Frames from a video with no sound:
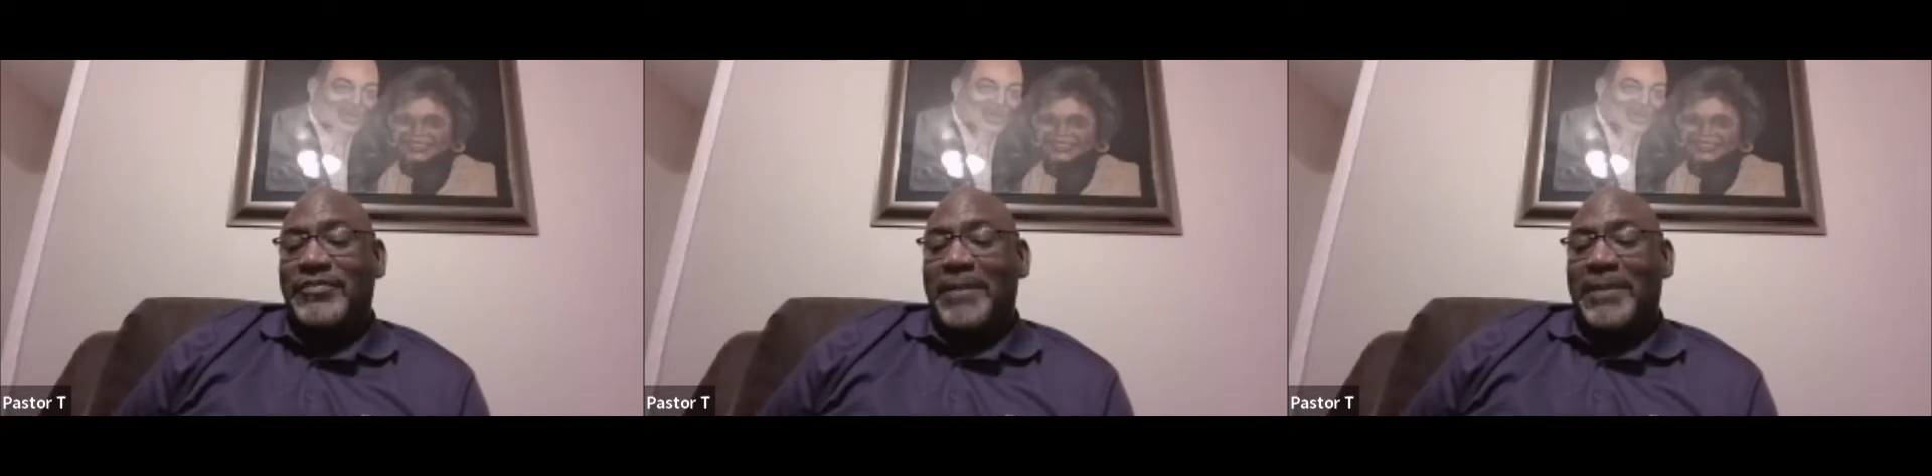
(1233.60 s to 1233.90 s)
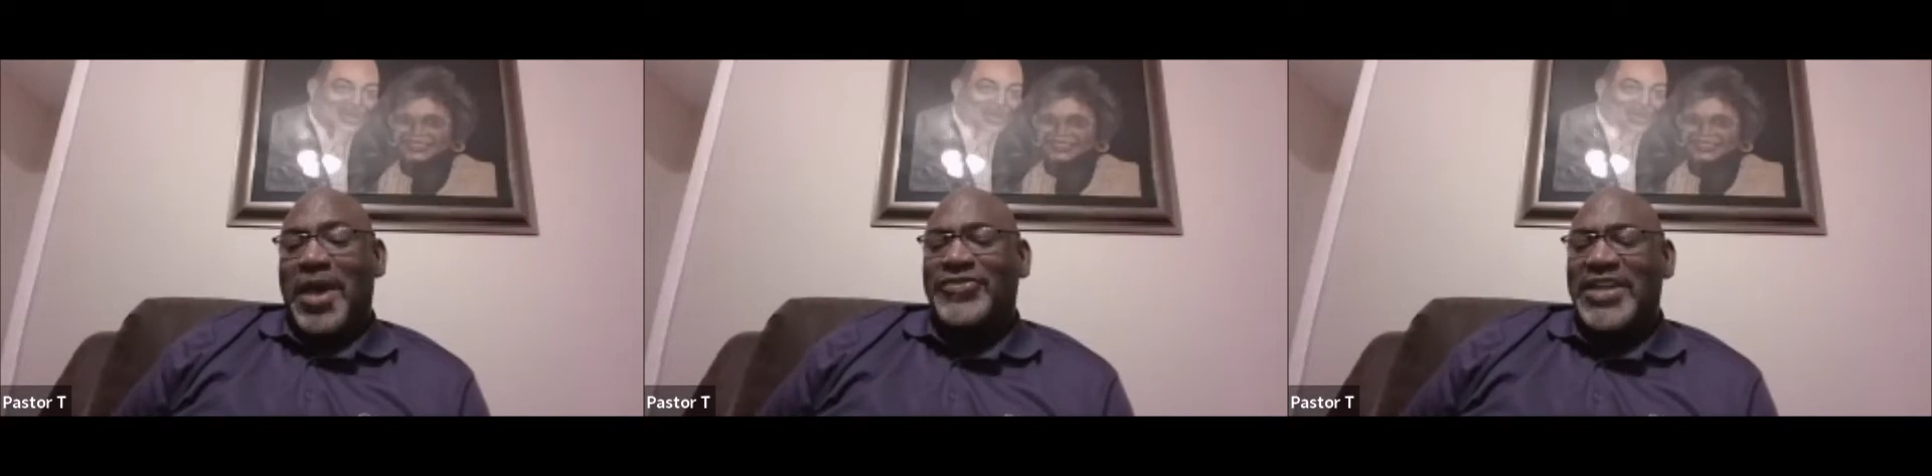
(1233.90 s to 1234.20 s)

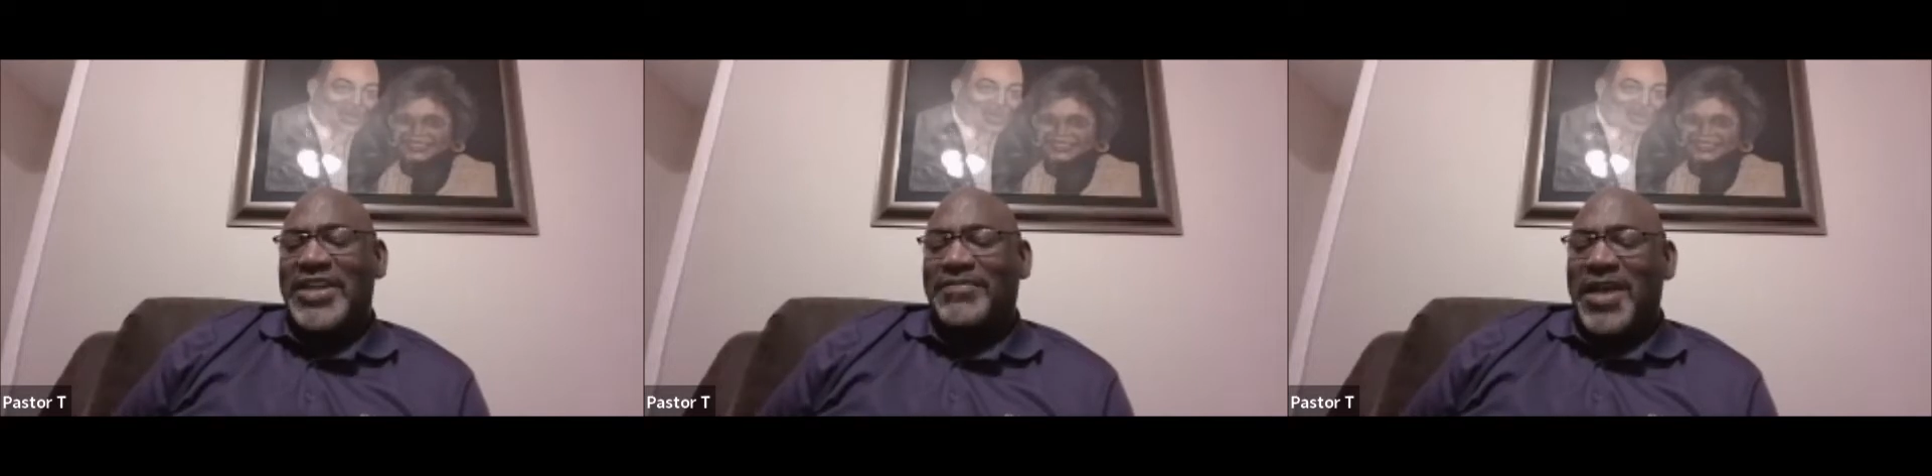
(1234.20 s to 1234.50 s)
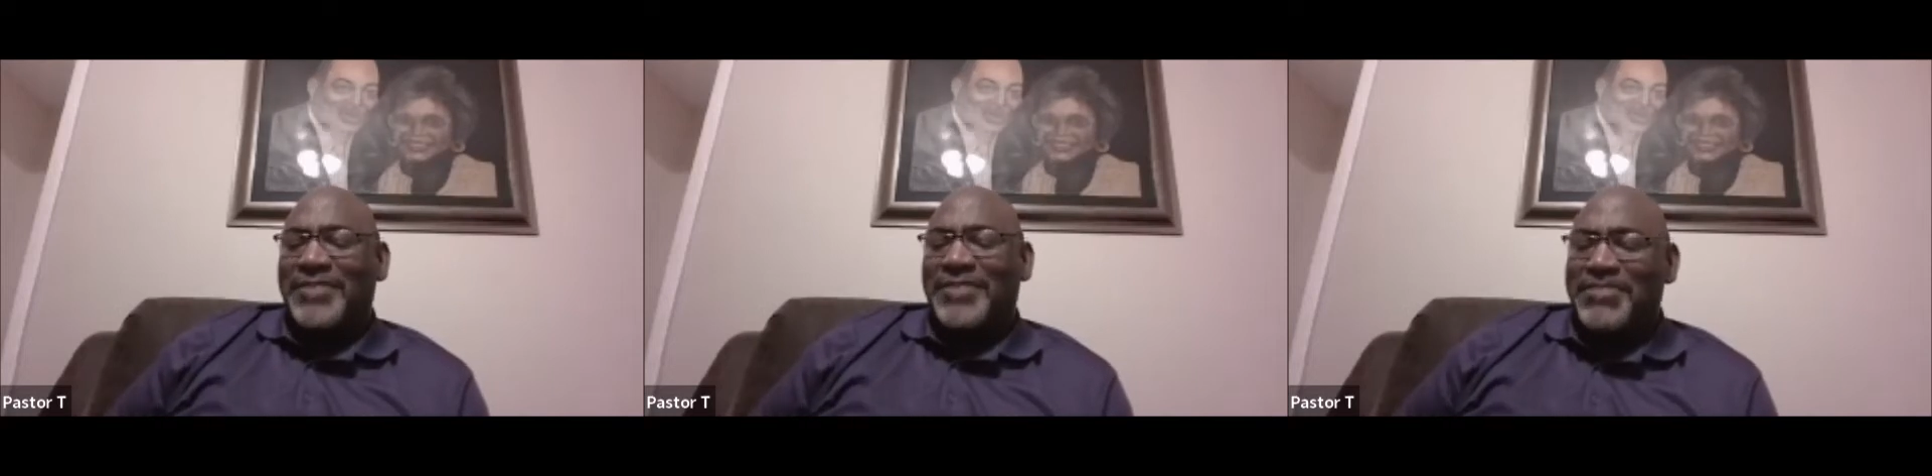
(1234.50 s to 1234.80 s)
Paul says,
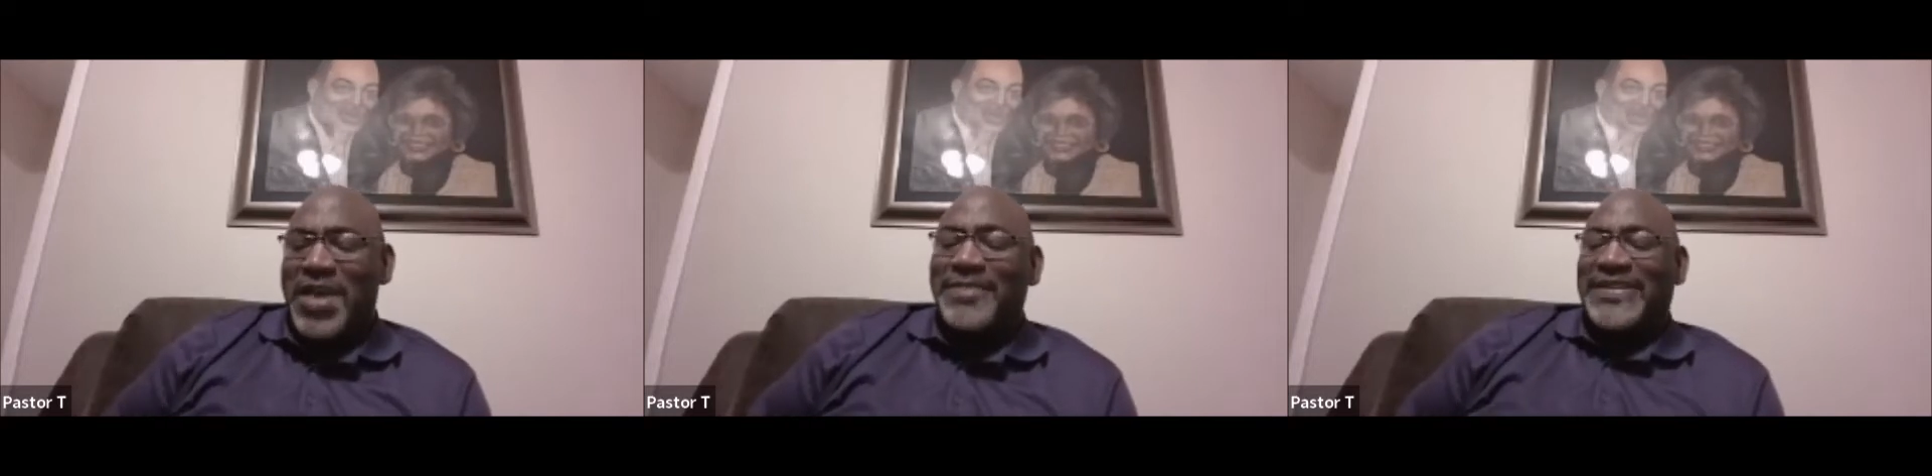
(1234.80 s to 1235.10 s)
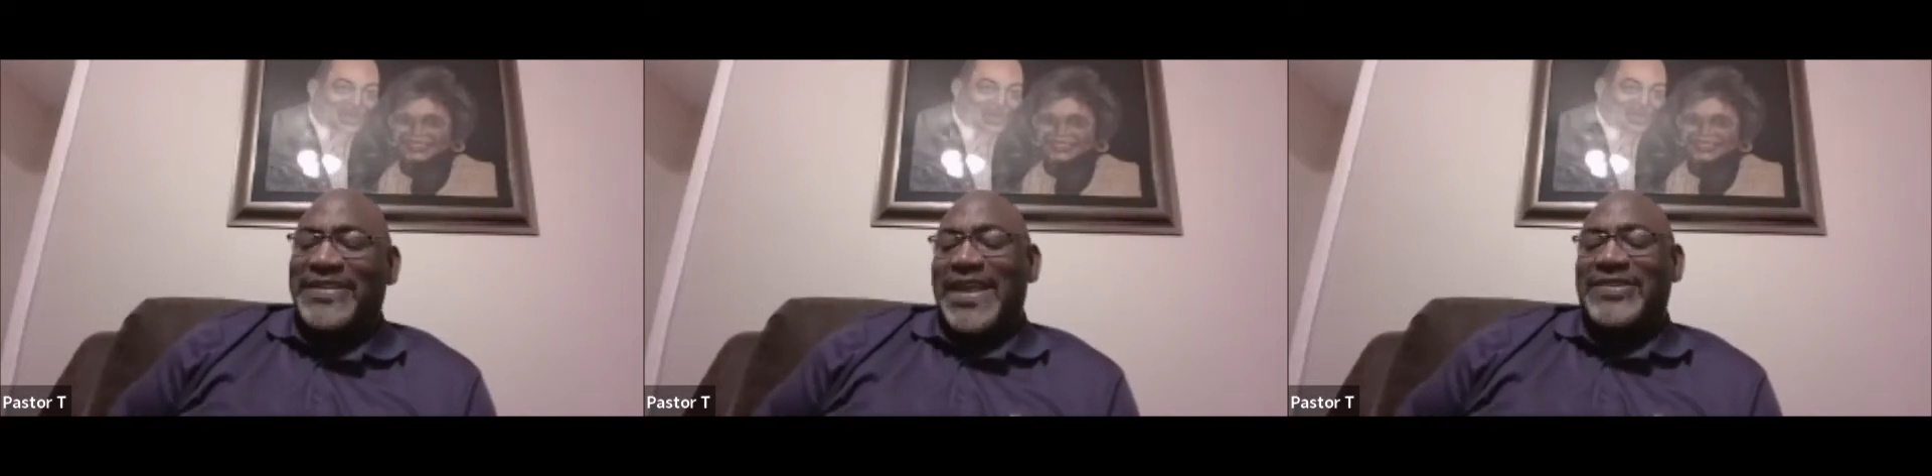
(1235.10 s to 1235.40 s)
Paul, Paul, let
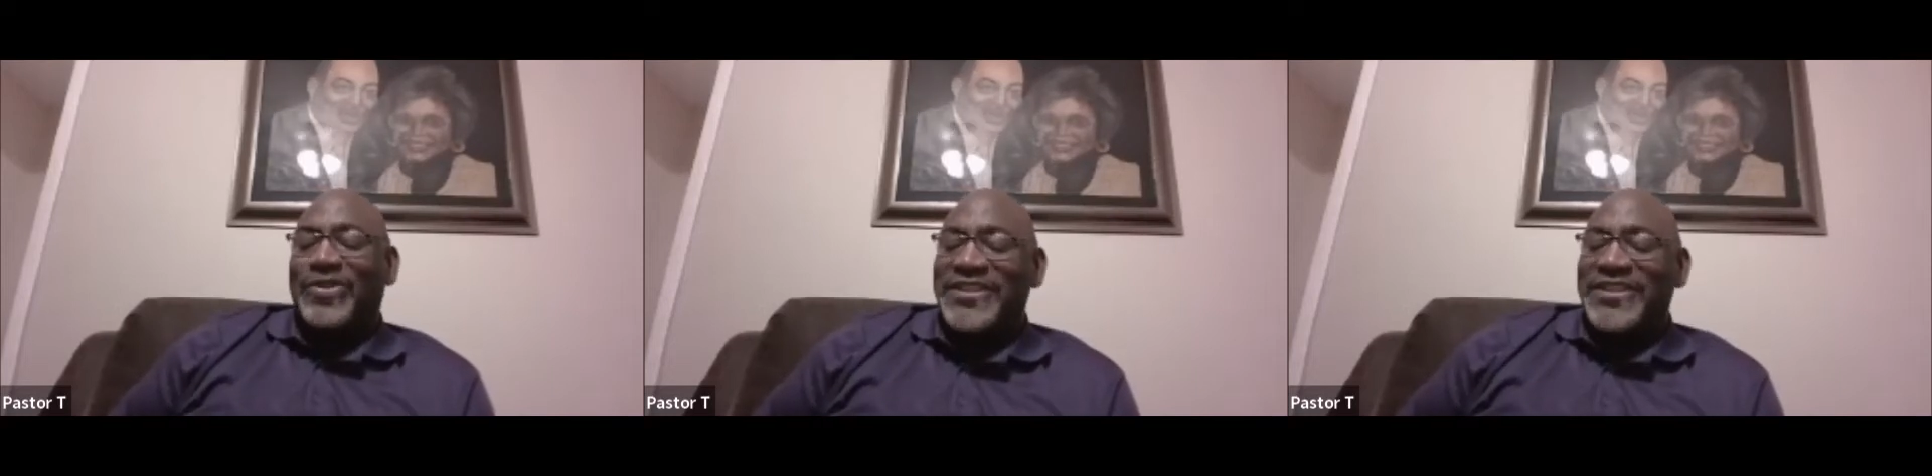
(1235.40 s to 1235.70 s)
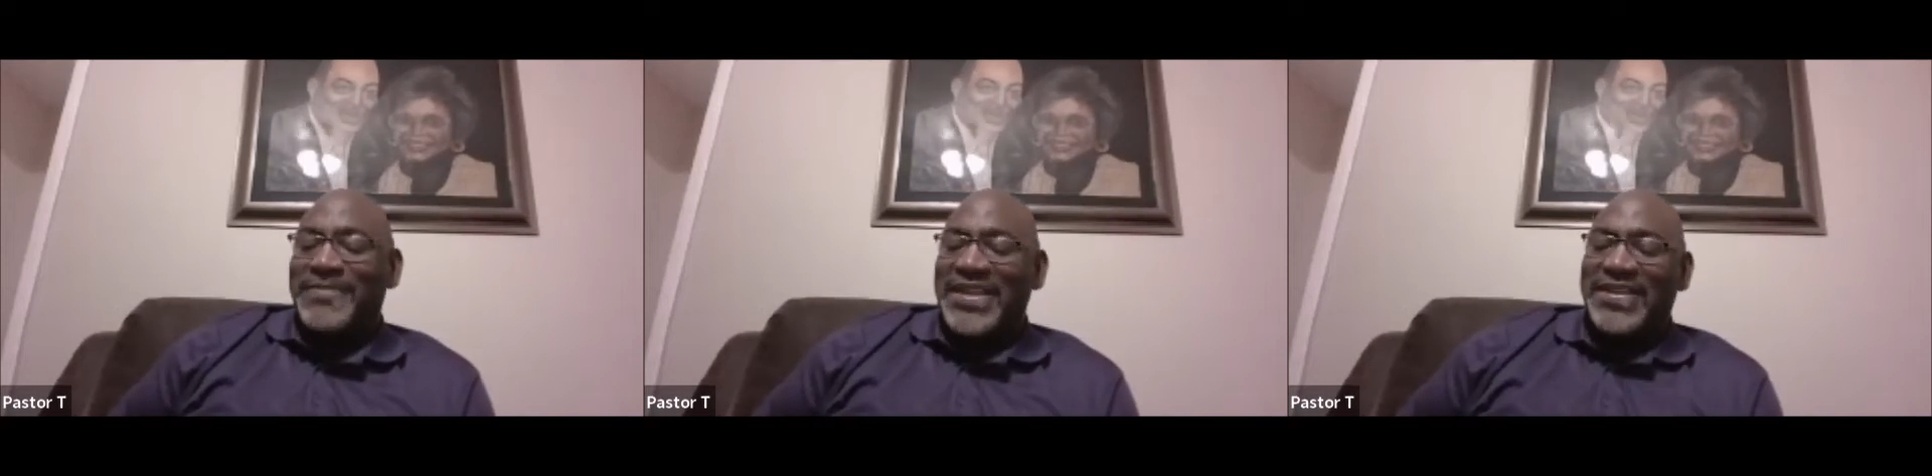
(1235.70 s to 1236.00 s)
me you, ask you a
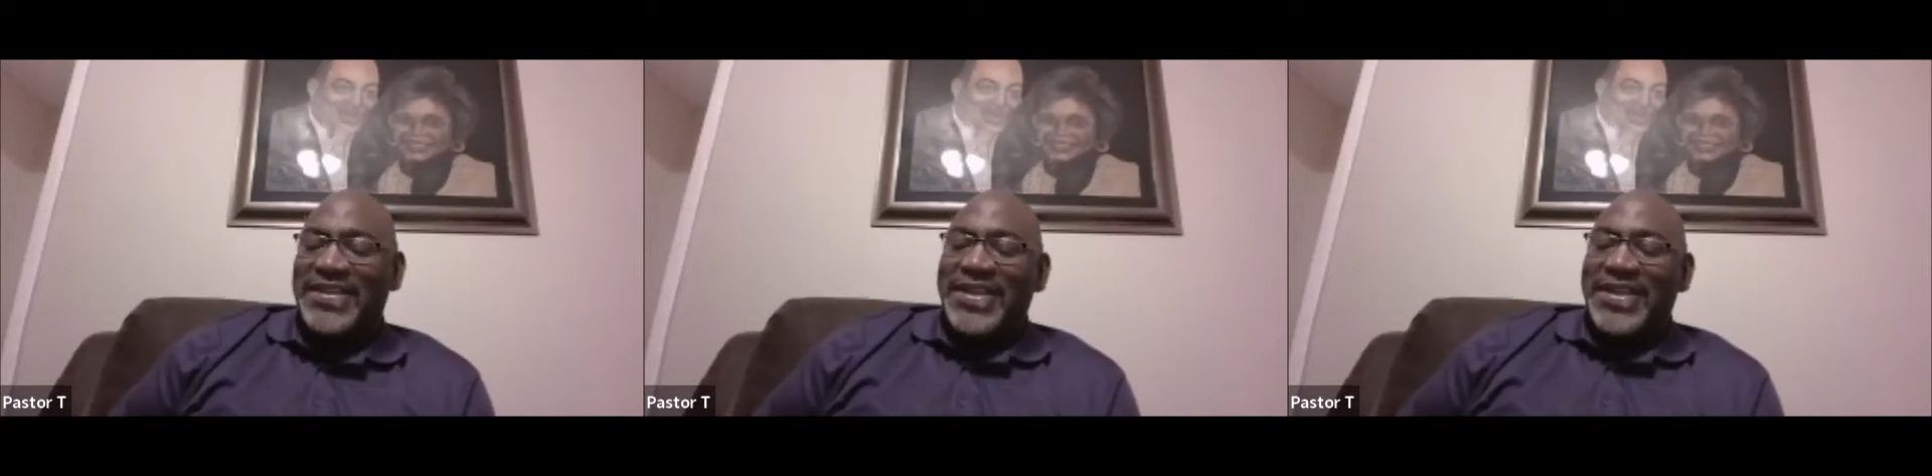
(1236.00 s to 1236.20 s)
question, man.